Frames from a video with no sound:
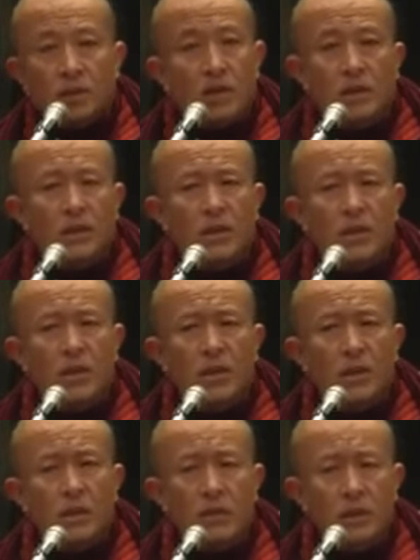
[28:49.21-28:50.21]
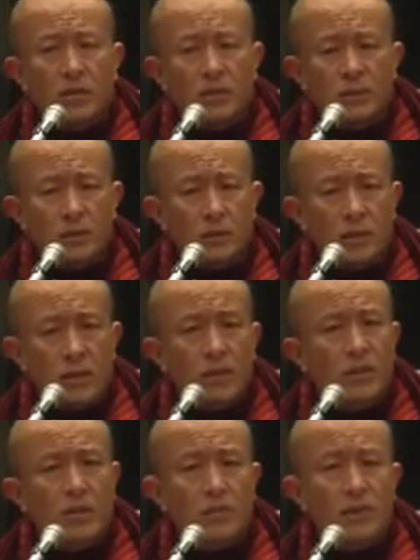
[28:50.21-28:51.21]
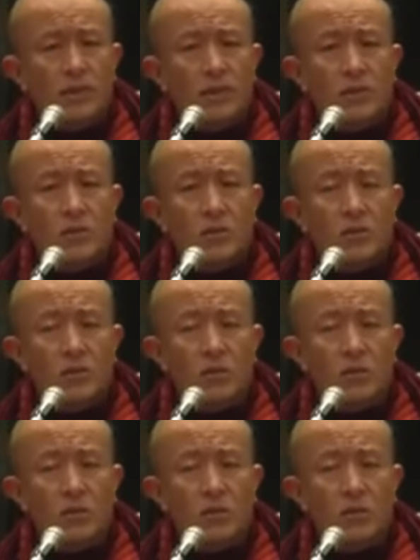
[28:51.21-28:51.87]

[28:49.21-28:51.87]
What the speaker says: the tantric practice